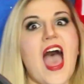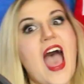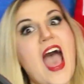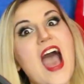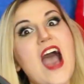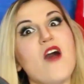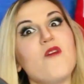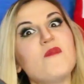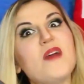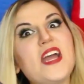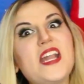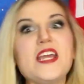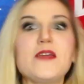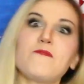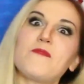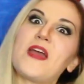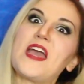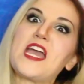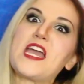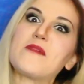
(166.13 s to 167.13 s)
How many
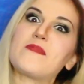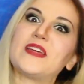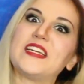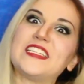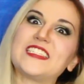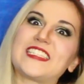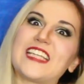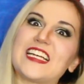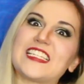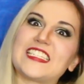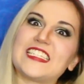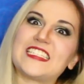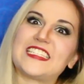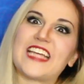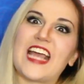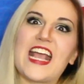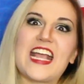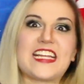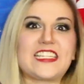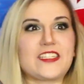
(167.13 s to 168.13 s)
babies does it
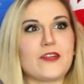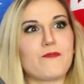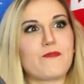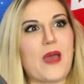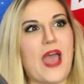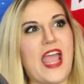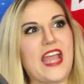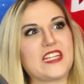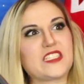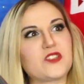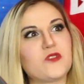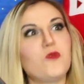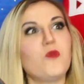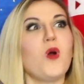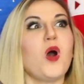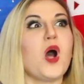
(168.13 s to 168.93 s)
take to paint a